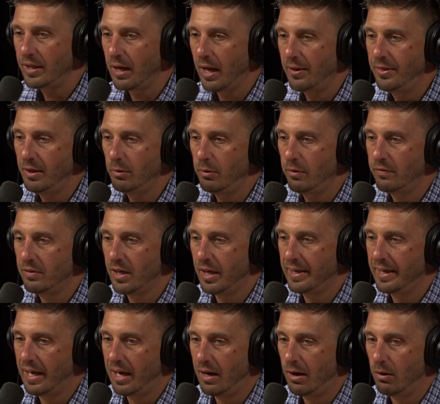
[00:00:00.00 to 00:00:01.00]
I think we've
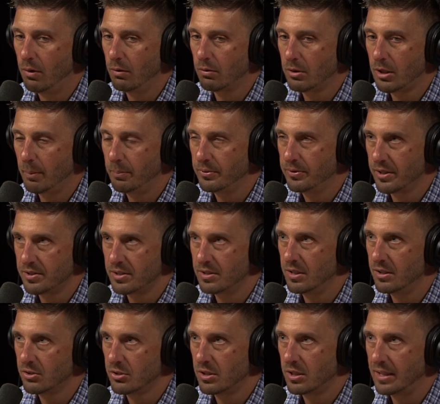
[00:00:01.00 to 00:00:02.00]
done now a couple dozen
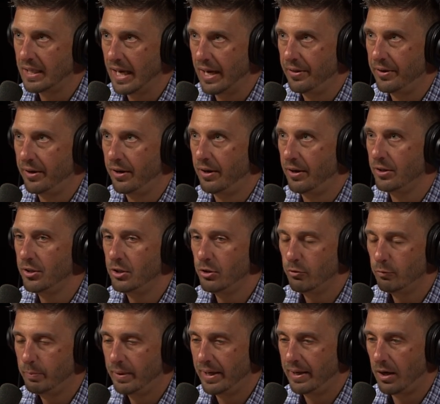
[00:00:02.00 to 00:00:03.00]
deals together. Mm-hmm.
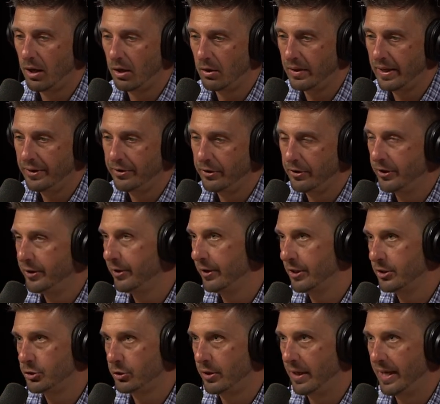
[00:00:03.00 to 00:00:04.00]
You've been our lender here
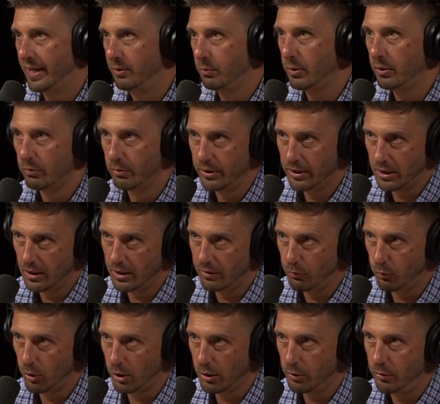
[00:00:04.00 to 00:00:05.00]
at Trend. We really
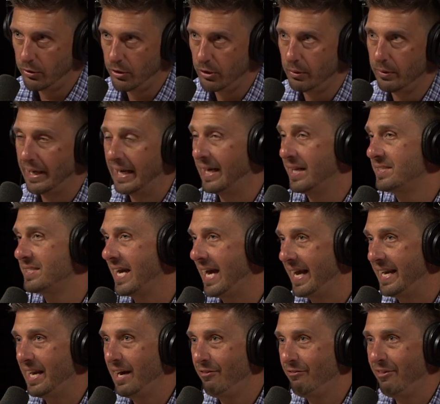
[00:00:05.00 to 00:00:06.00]
love working with you. Oh, and oh, it's
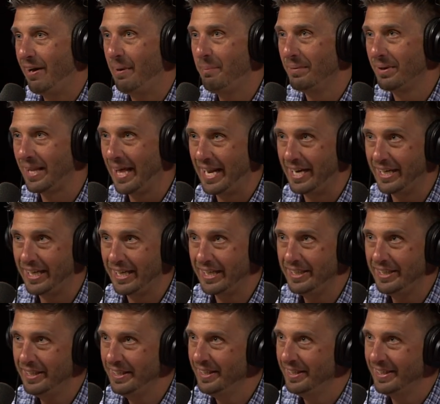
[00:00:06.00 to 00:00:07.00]
NFM
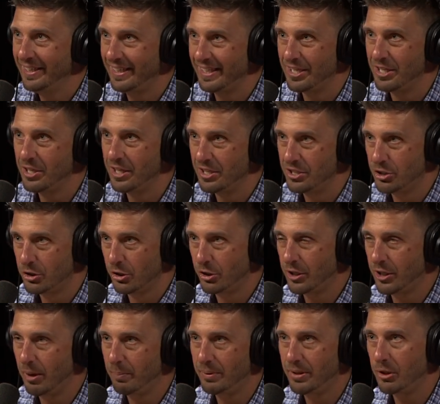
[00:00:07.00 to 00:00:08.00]
Lending. Yep. Is, your
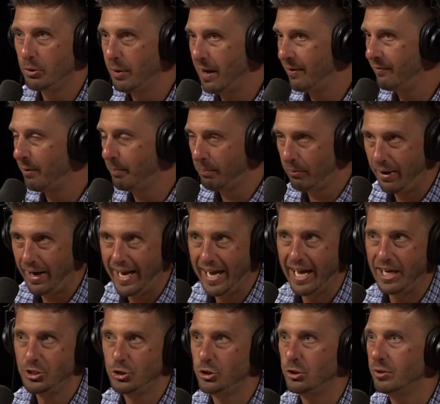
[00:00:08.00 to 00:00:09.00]
company? You have a
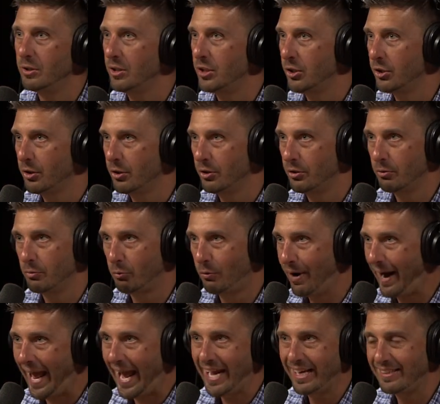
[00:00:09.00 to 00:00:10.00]
branch. You, are
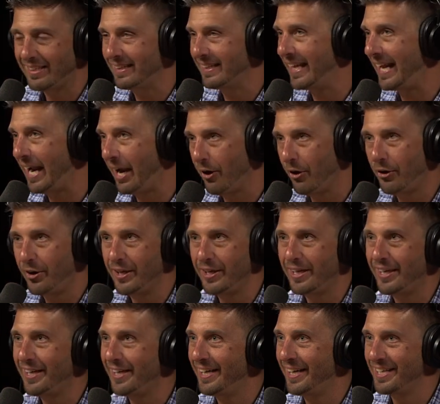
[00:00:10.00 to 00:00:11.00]
ranked in the
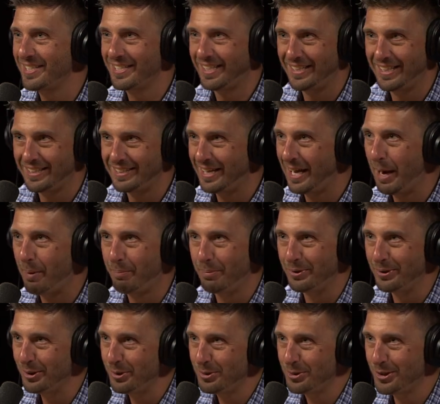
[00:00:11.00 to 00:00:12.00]
area yep. as like the top
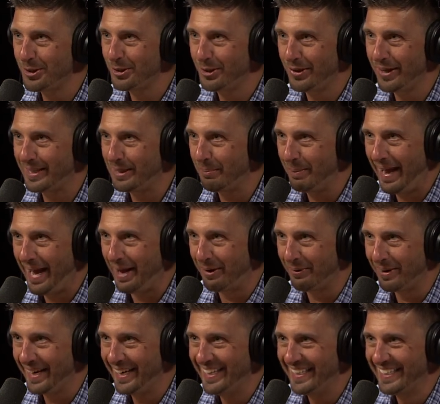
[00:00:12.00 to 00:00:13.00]
producer. You're like the man,
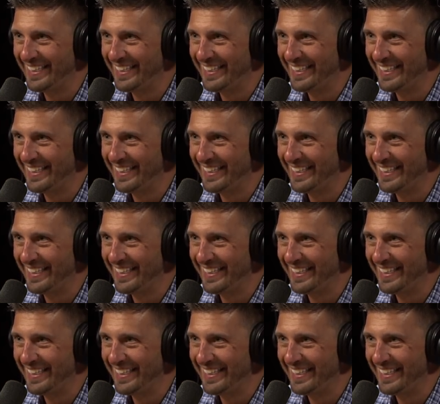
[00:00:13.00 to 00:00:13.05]
right?